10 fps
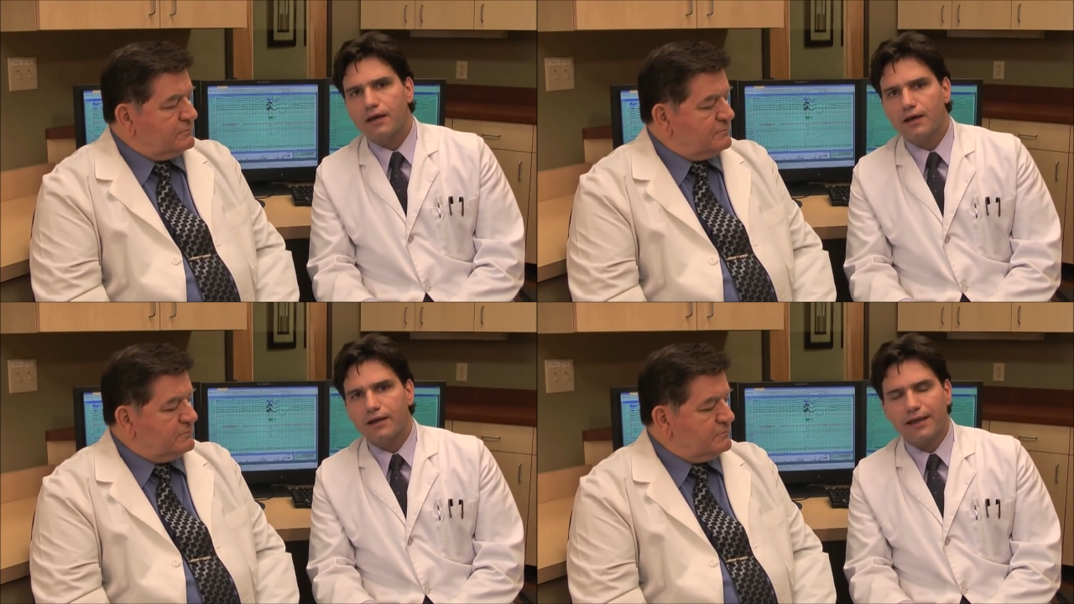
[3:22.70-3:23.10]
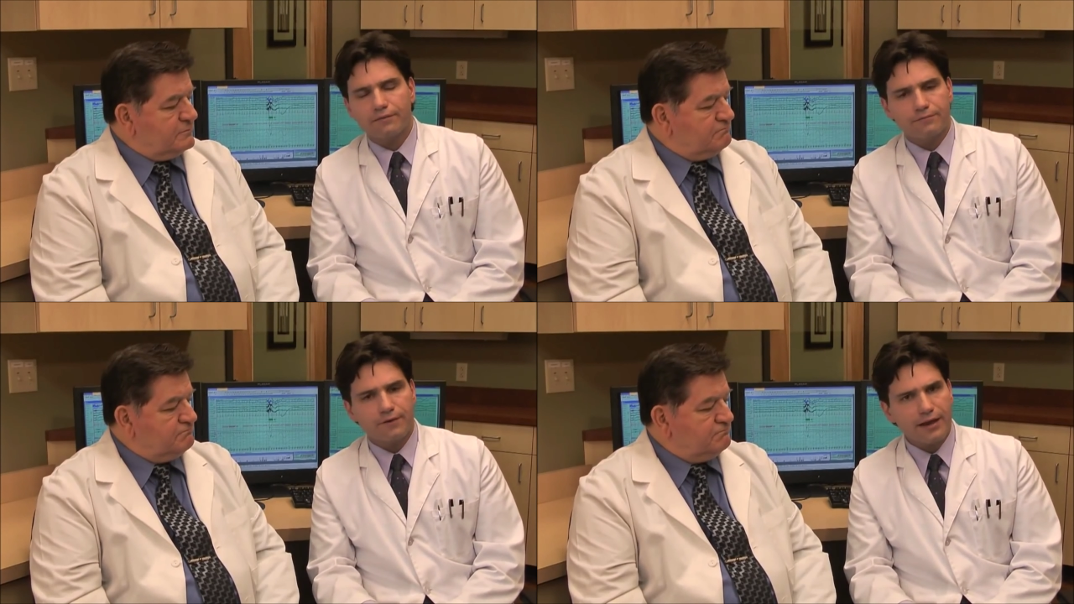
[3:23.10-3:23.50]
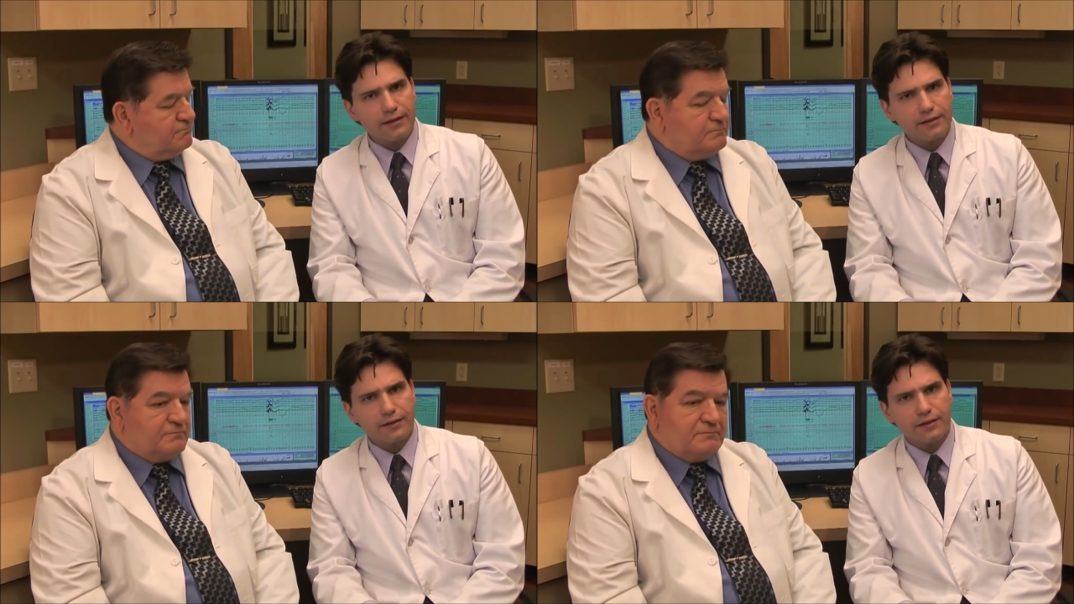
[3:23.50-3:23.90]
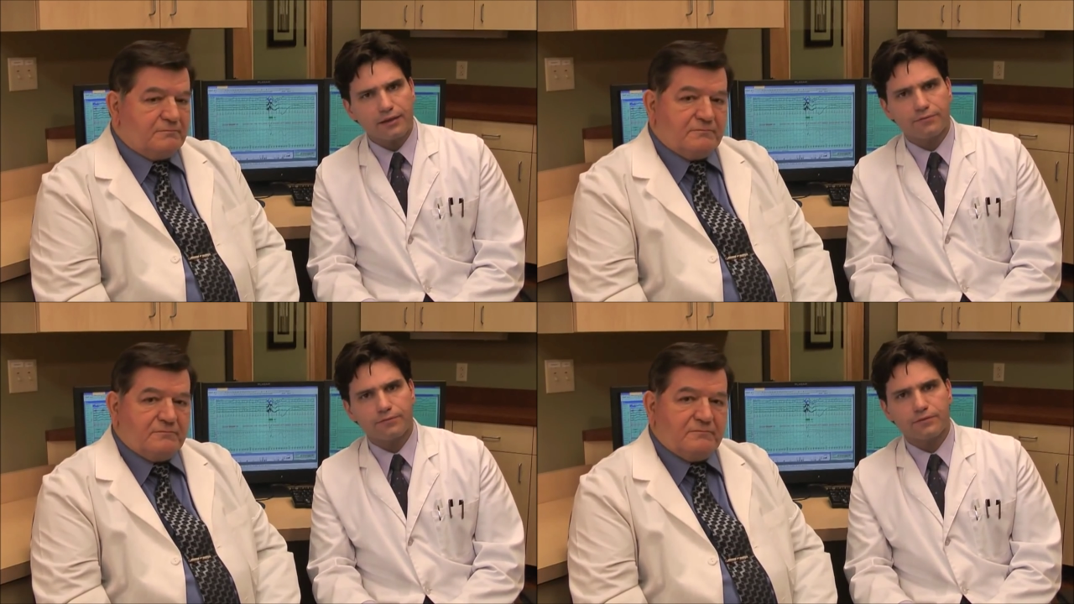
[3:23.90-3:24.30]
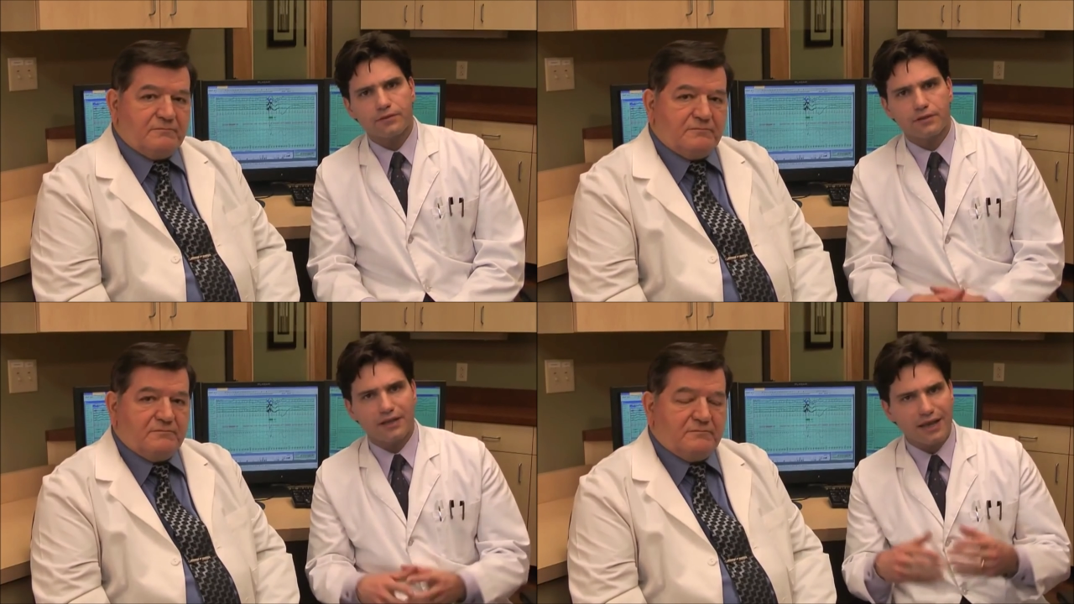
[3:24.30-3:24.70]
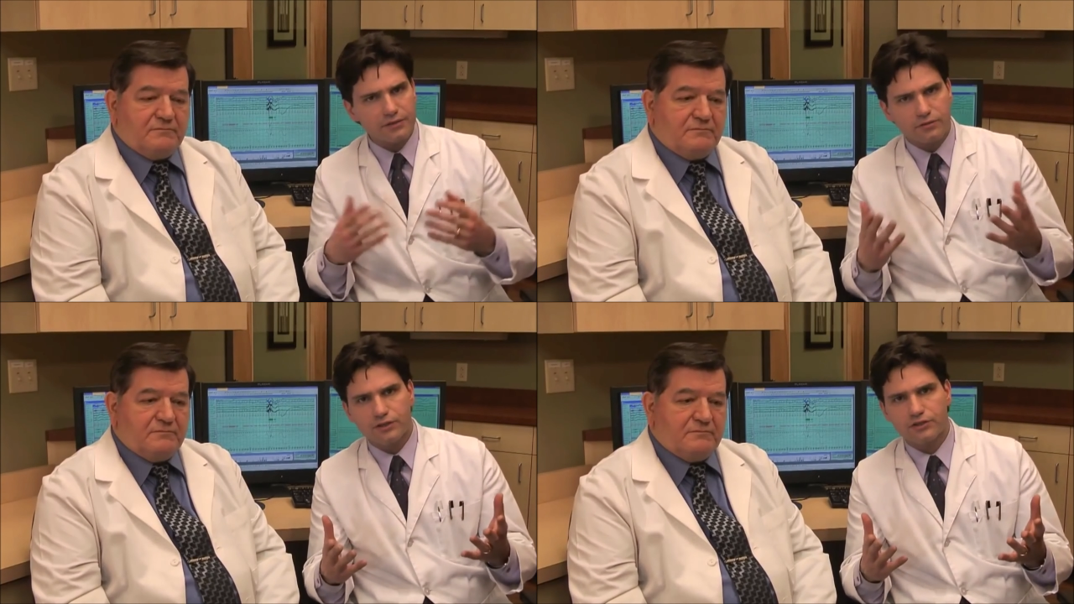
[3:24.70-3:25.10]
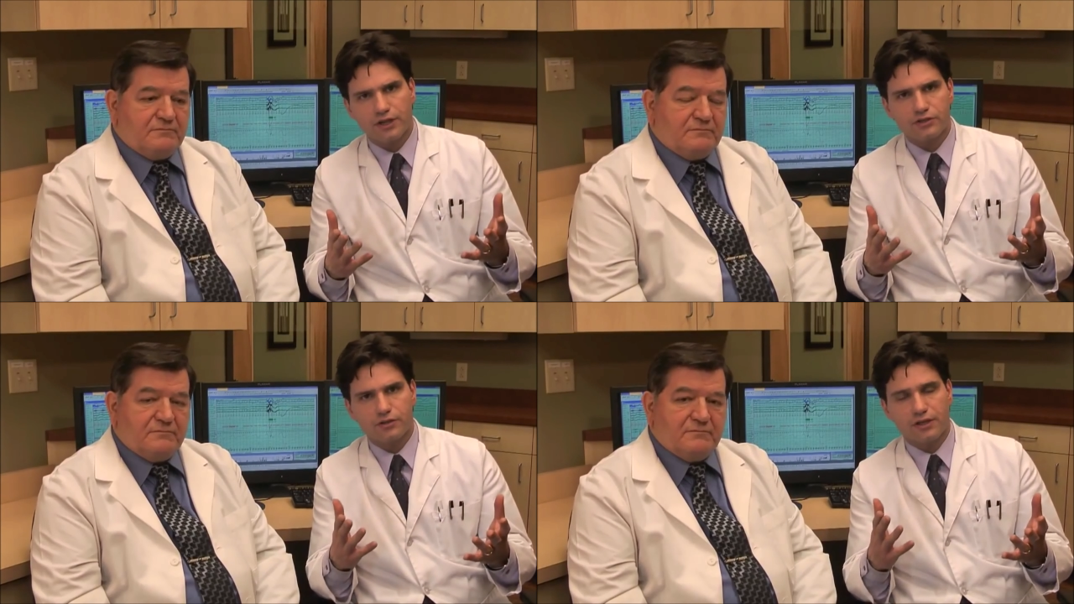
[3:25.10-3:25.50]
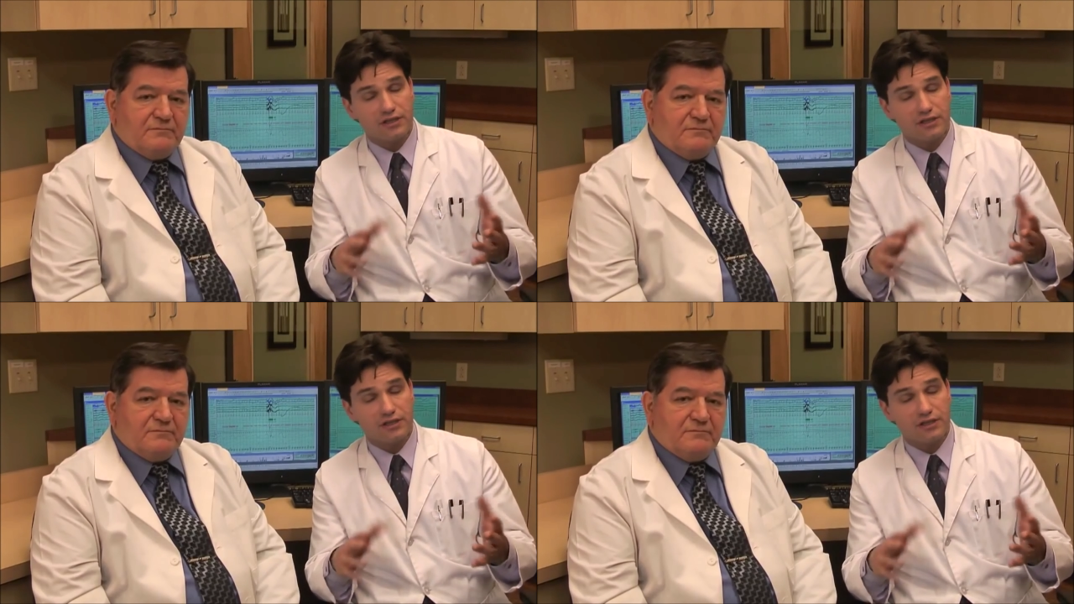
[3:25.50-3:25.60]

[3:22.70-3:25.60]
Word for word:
Speaker 1: Uh, and finally, if nasal congestion,